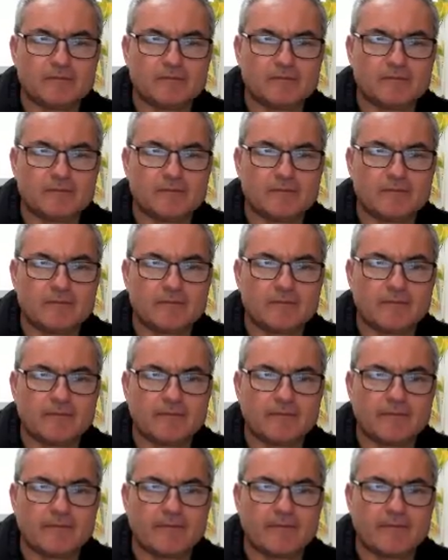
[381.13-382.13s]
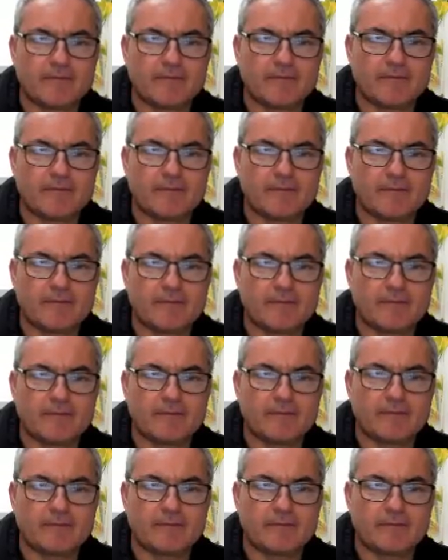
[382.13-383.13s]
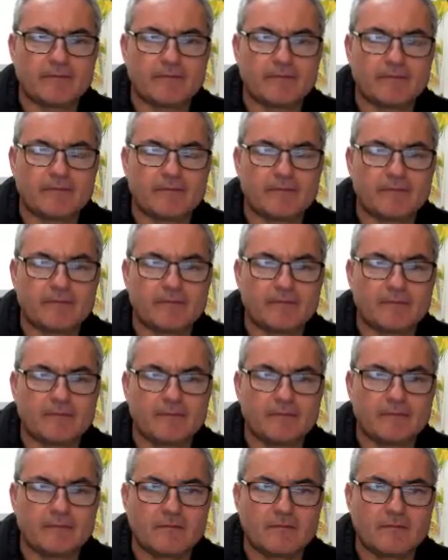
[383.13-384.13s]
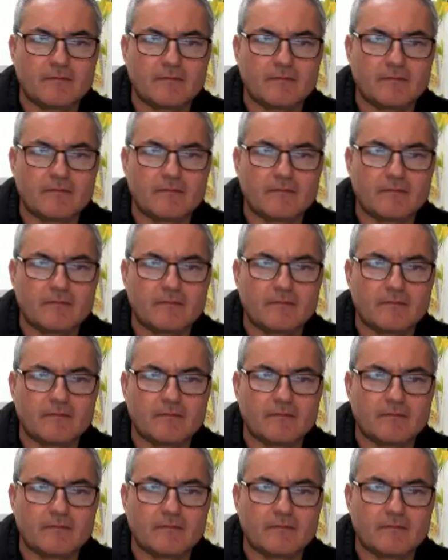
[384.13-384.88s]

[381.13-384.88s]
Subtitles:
The person shown says nothing.